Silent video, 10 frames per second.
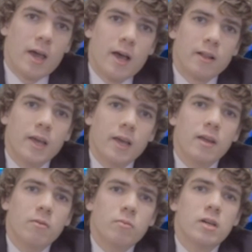
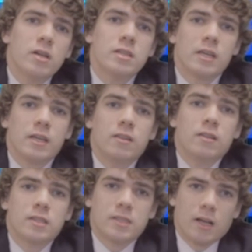LA was in
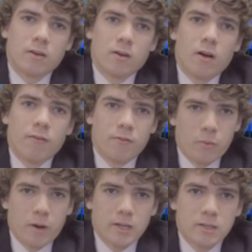the cellar of the
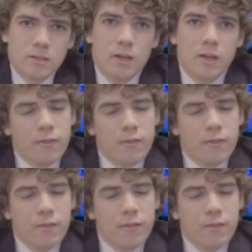West.